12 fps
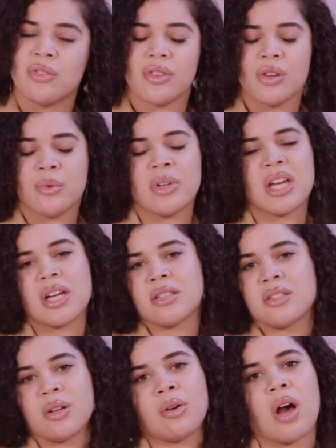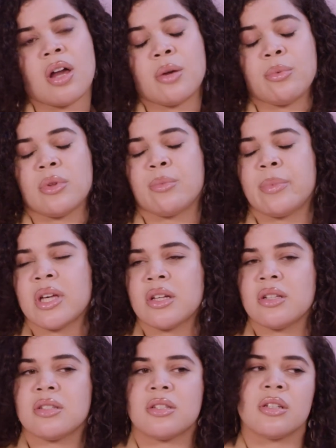We get so caught up with
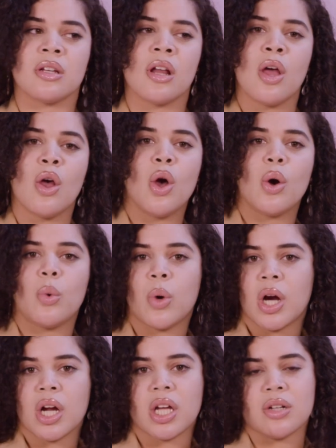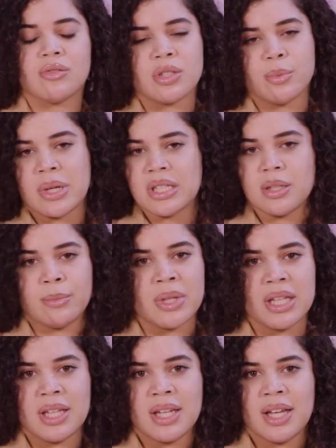bills and work and
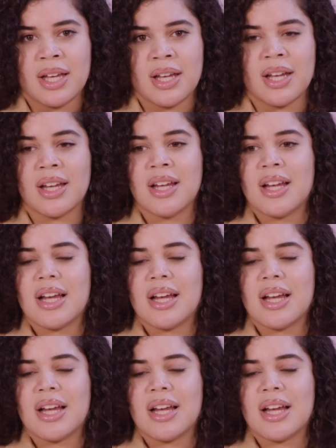responsibility.